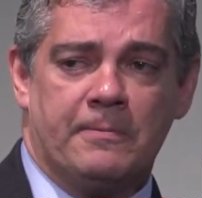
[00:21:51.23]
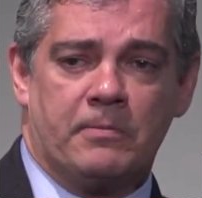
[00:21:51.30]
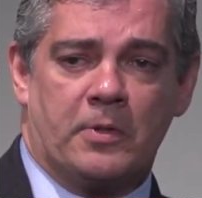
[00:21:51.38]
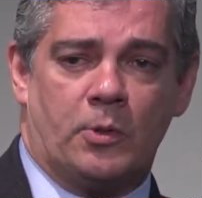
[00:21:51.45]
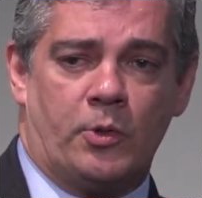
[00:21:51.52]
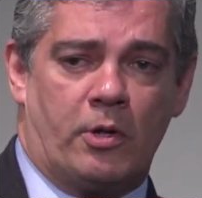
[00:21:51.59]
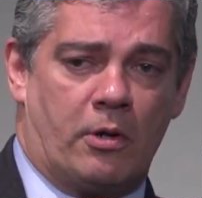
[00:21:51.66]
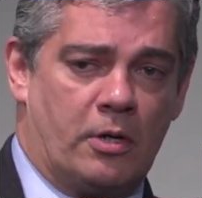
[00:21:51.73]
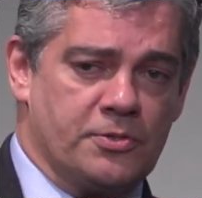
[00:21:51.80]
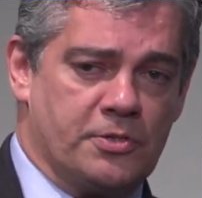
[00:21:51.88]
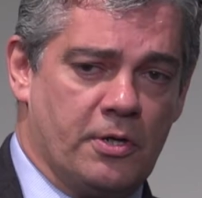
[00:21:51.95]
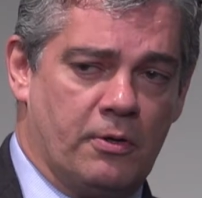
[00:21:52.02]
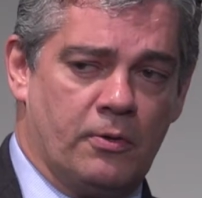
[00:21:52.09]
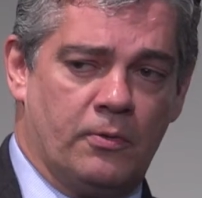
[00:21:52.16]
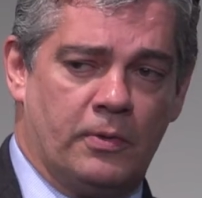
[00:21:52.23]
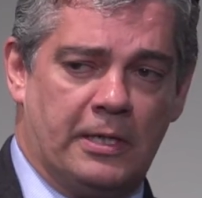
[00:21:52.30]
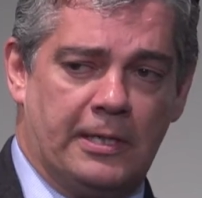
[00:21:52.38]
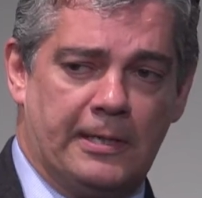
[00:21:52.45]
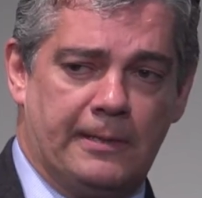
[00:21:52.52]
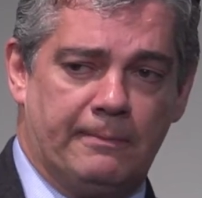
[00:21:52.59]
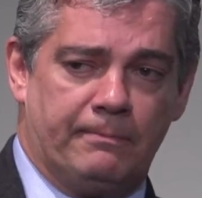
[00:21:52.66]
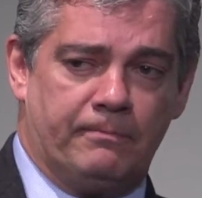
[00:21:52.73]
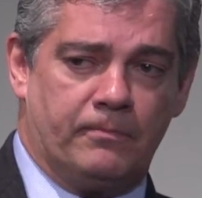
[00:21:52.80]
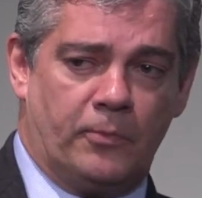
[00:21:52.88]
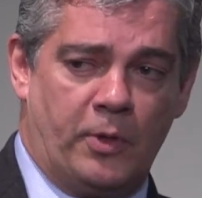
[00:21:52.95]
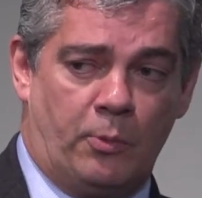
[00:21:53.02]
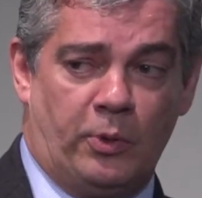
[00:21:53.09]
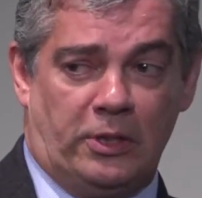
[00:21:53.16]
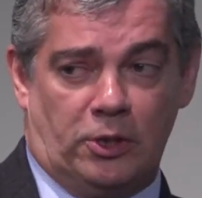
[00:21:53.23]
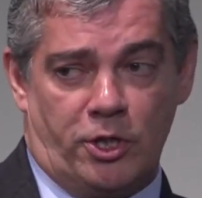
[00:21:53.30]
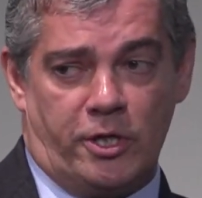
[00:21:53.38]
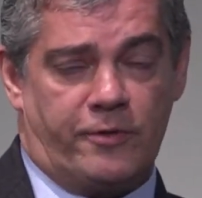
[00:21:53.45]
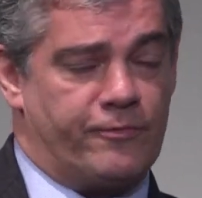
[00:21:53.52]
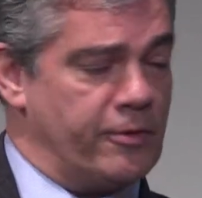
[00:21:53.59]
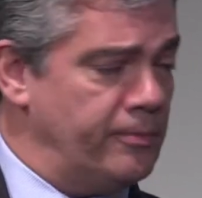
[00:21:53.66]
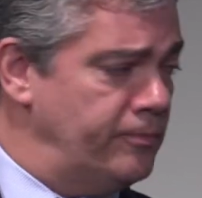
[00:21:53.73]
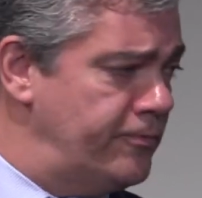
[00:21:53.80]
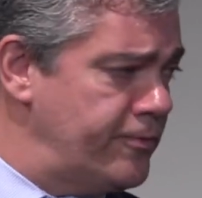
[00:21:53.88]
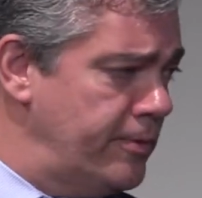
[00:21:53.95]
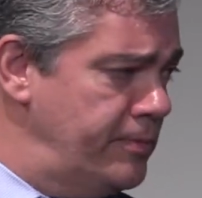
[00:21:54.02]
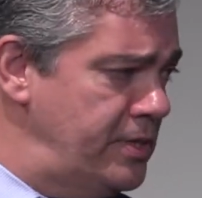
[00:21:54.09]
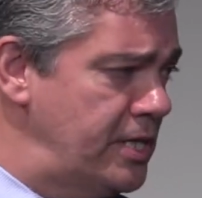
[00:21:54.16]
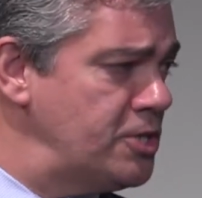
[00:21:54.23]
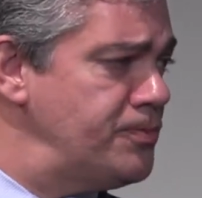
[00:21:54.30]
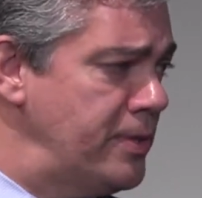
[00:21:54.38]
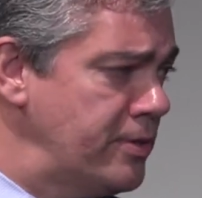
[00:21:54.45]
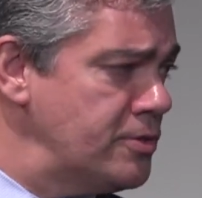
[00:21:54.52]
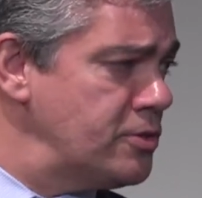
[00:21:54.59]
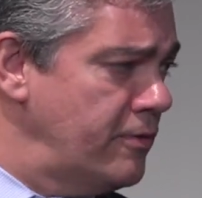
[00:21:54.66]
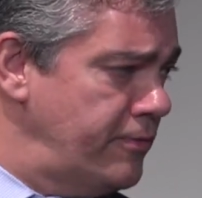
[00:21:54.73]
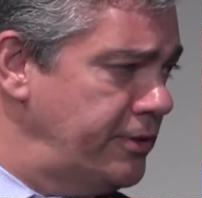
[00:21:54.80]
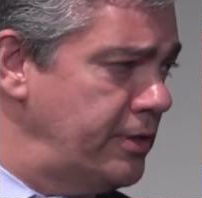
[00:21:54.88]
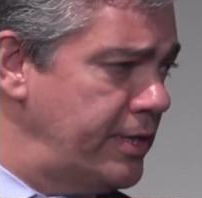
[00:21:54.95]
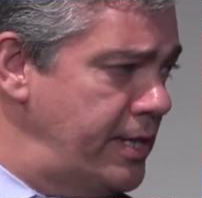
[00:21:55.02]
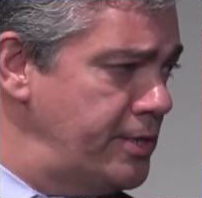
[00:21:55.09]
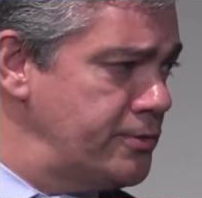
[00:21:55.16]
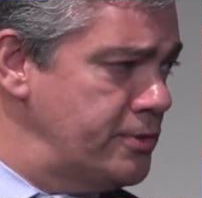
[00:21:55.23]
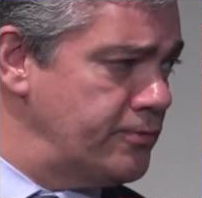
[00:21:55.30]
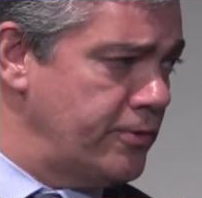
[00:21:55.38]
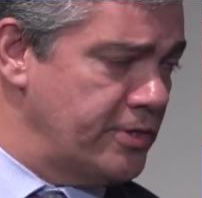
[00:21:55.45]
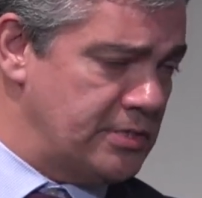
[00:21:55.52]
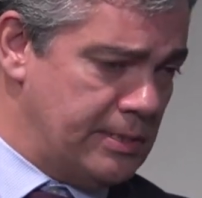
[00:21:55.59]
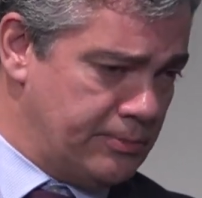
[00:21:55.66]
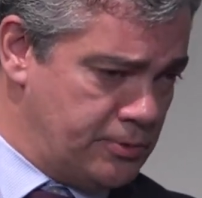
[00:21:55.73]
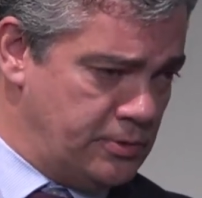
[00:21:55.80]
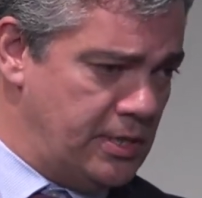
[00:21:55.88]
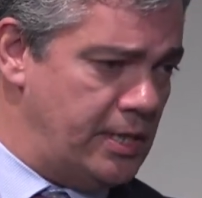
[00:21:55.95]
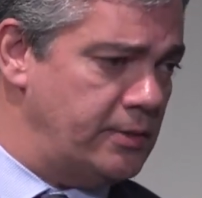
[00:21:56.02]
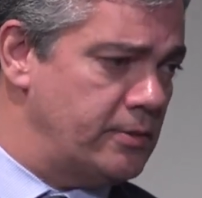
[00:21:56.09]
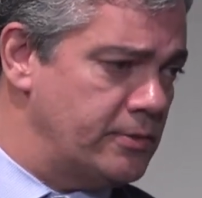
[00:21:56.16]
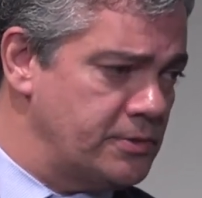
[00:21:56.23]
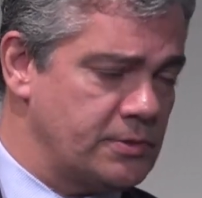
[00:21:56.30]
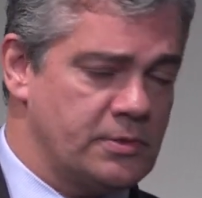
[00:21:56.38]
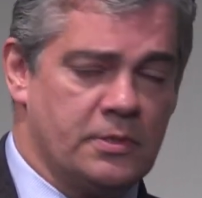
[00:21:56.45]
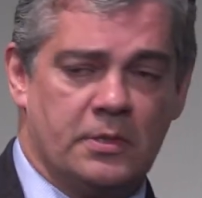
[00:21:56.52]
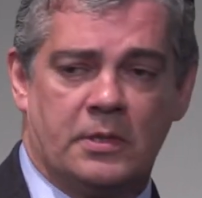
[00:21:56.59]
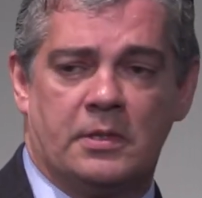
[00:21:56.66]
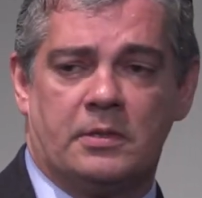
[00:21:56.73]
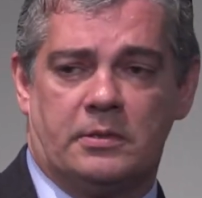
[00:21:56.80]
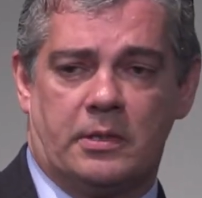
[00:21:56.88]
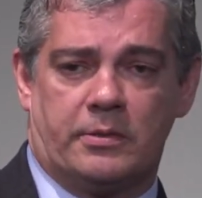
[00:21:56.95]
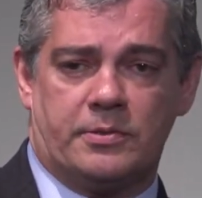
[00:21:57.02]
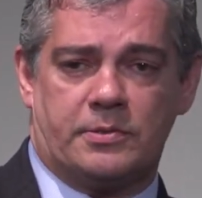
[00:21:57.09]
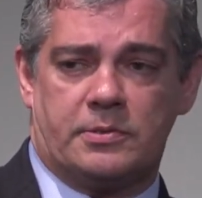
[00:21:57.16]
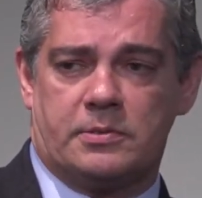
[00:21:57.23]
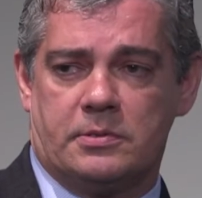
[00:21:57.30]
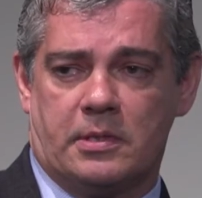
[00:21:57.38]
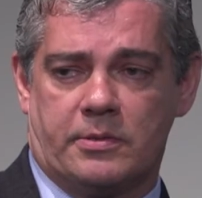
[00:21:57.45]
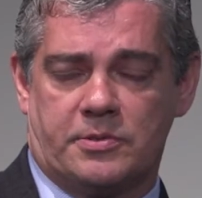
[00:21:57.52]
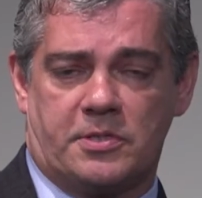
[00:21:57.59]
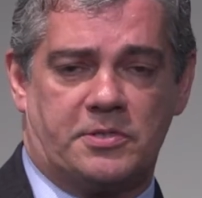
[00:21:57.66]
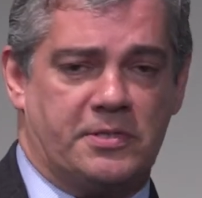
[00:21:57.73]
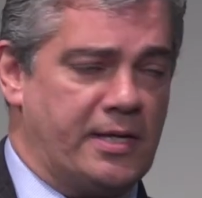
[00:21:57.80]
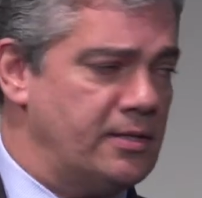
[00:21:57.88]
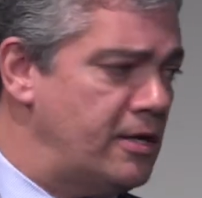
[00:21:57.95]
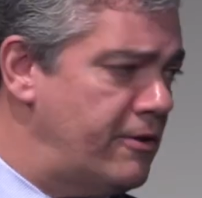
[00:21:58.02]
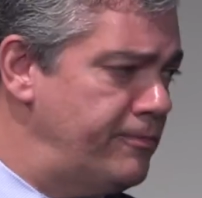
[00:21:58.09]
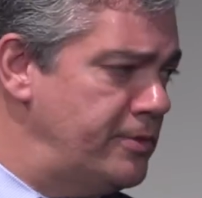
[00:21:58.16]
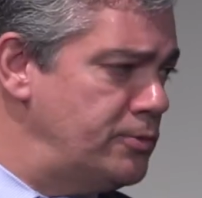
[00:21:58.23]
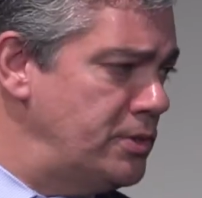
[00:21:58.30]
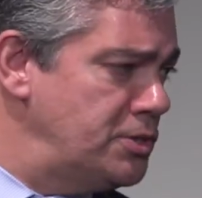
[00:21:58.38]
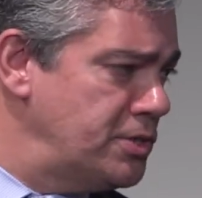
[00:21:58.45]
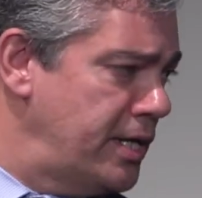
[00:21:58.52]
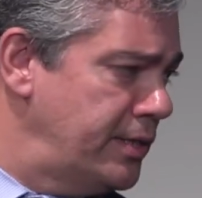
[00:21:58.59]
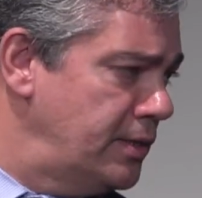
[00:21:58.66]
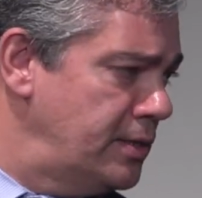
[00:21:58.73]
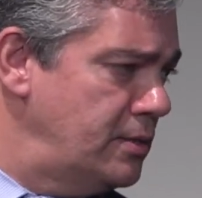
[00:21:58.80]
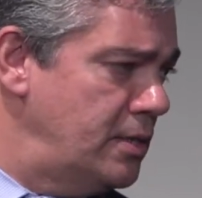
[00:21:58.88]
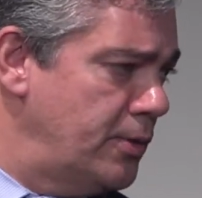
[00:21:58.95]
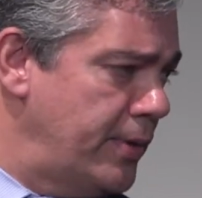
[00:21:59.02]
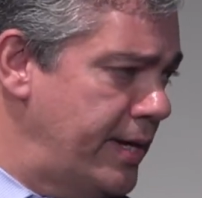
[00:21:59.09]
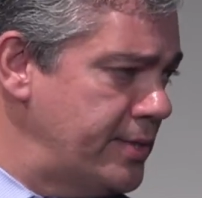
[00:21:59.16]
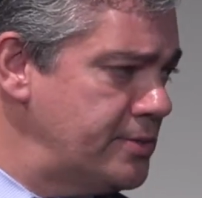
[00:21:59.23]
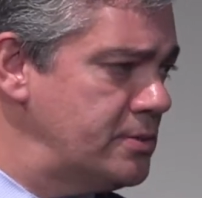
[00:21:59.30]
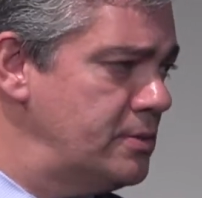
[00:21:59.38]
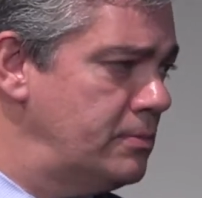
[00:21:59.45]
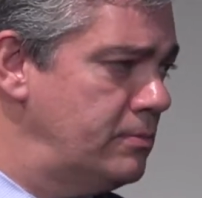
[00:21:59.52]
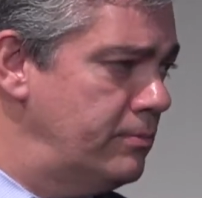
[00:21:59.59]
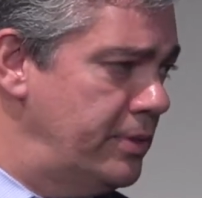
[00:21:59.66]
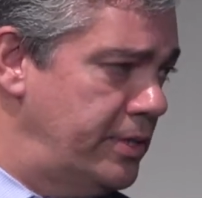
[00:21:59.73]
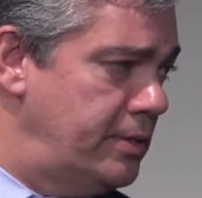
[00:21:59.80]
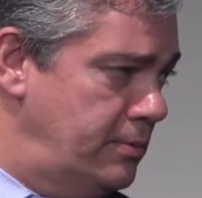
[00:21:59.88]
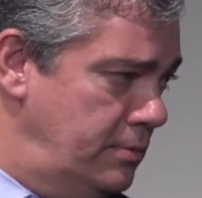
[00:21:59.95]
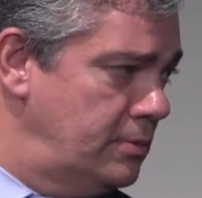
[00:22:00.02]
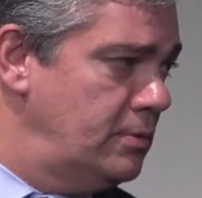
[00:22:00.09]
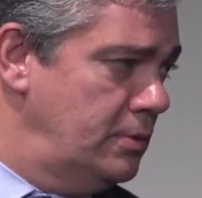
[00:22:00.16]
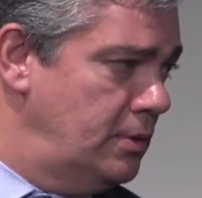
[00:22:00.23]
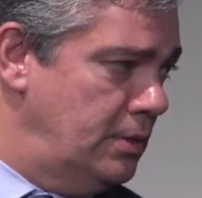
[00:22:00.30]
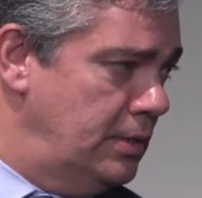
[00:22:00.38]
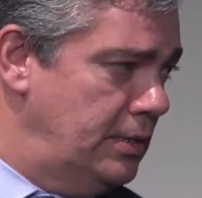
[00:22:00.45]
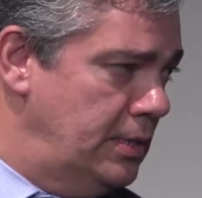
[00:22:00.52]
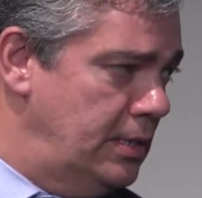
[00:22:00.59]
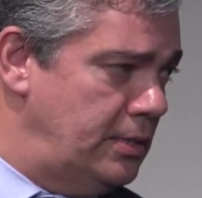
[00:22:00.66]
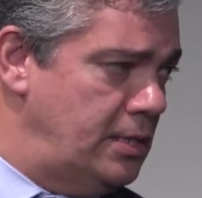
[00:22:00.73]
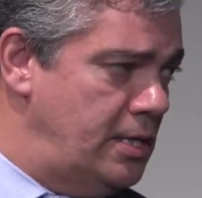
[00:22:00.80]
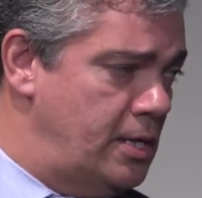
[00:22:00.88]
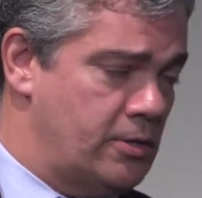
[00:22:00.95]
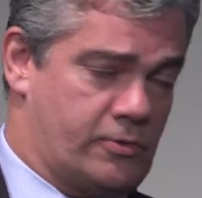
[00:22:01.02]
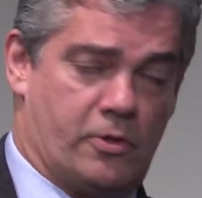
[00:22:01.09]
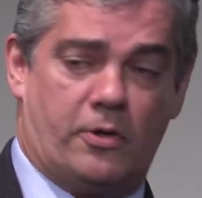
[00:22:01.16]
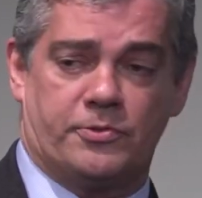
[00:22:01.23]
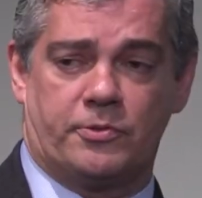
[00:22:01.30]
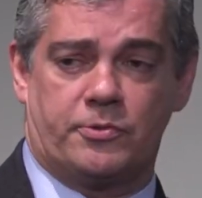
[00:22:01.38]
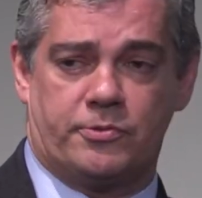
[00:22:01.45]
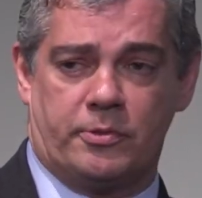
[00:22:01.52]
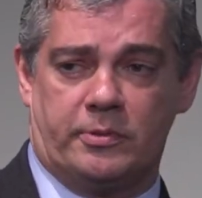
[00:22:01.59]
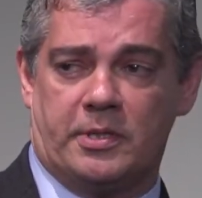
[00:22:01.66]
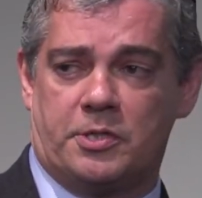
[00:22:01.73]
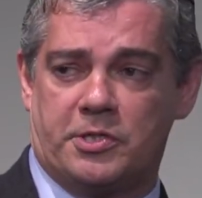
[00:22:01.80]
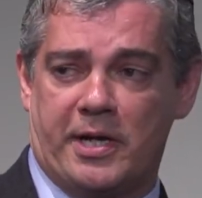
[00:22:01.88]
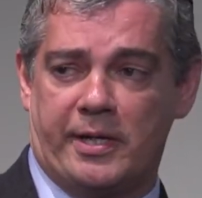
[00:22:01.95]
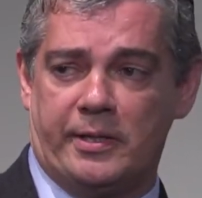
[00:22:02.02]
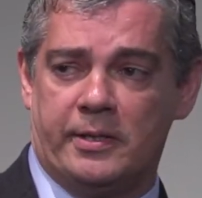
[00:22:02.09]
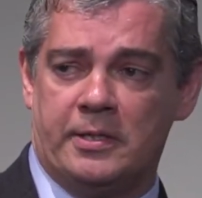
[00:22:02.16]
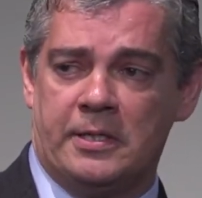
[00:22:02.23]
we're also we learn from the experience of other countries. For example, today there's a standoff between China and the U.S., but it is also true that China